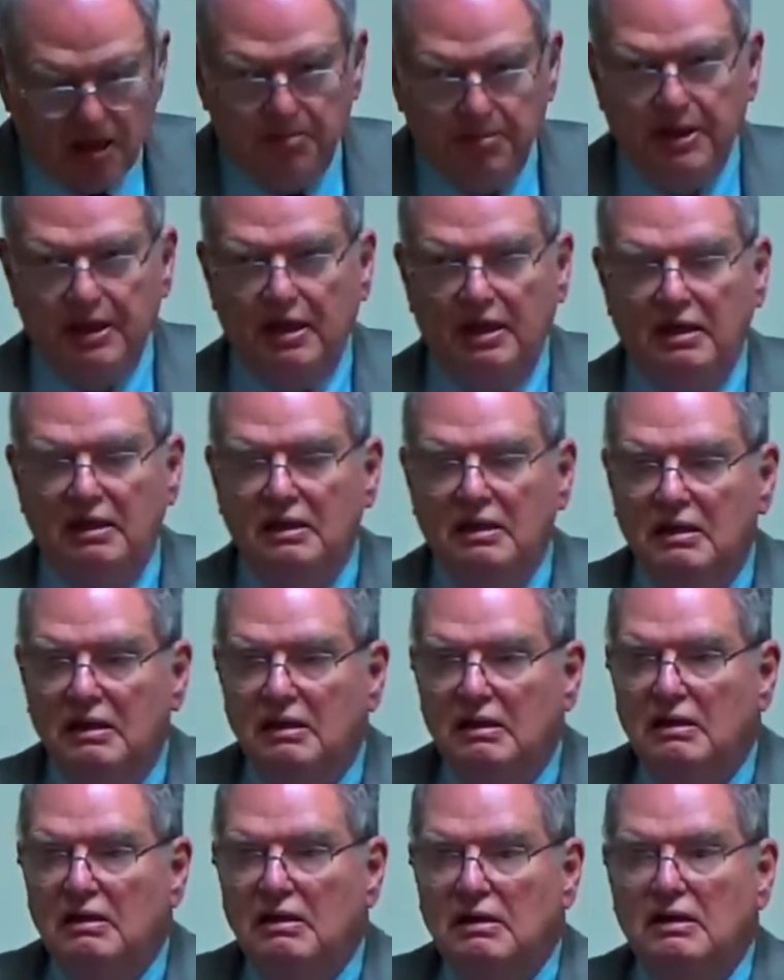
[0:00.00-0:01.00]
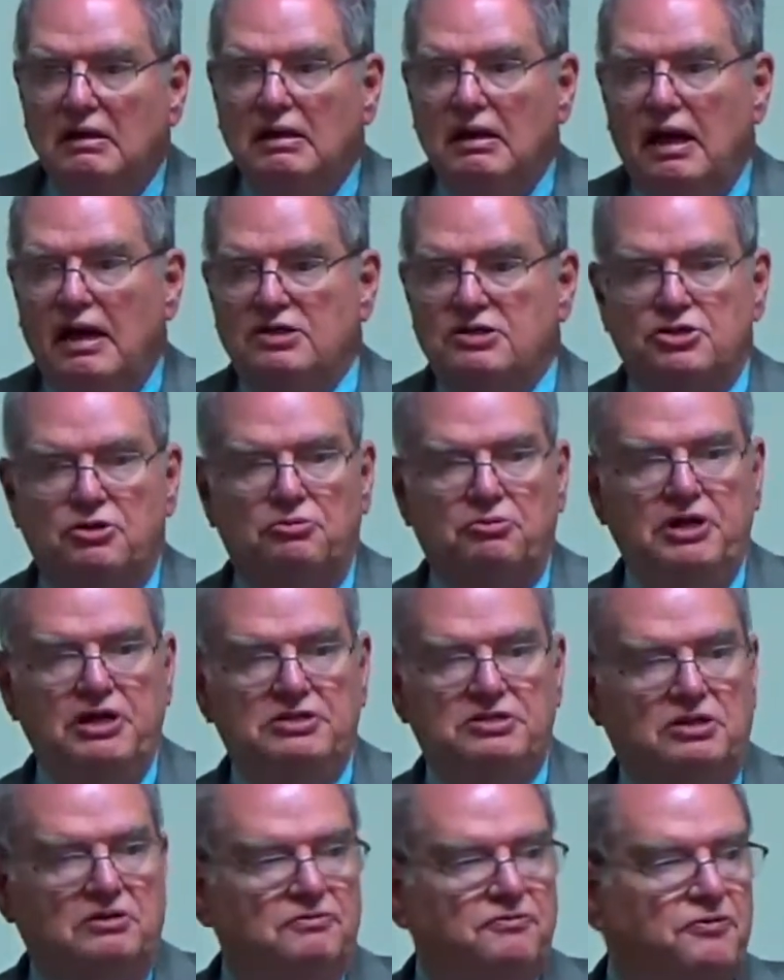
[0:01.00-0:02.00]
in as a
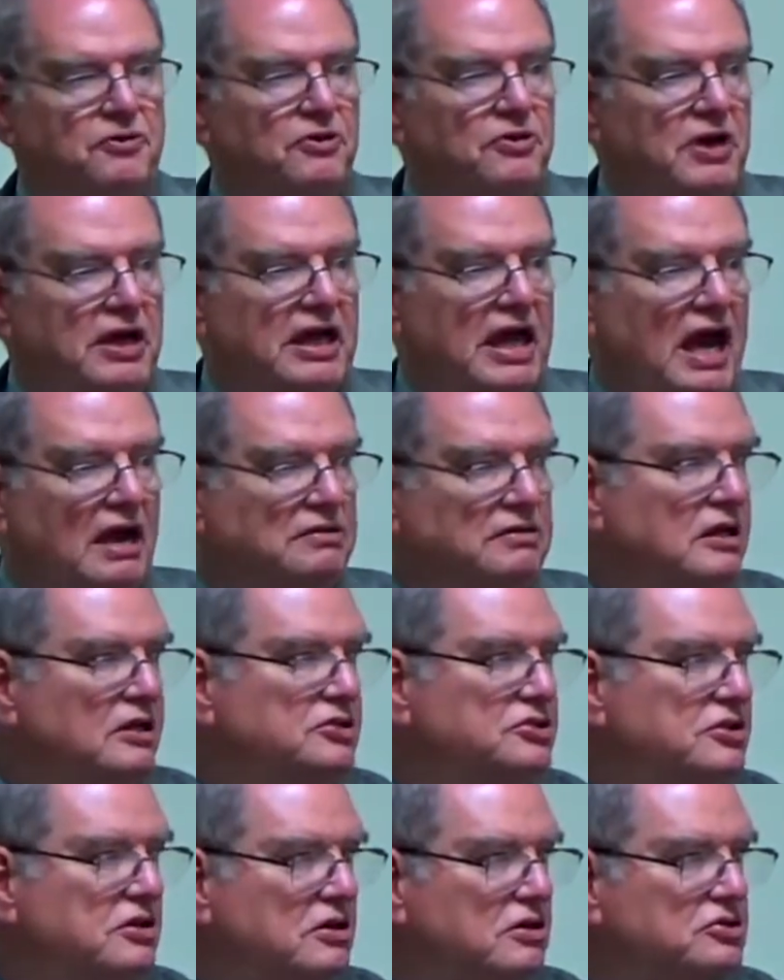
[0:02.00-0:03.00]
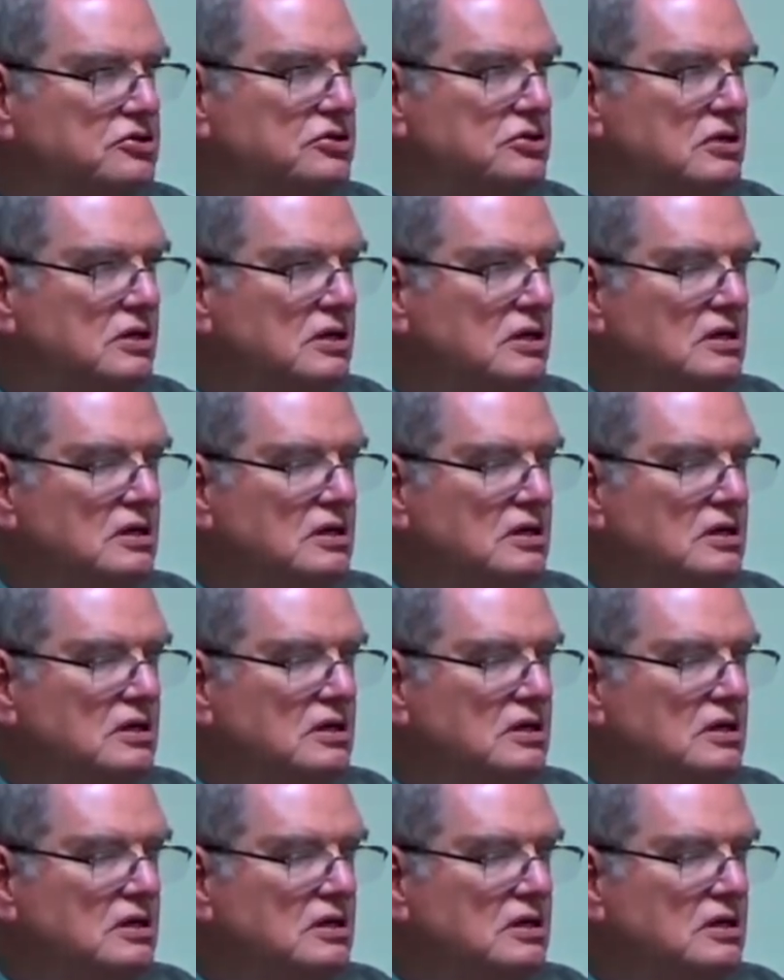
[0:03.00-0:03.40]
reason for the Catholic Church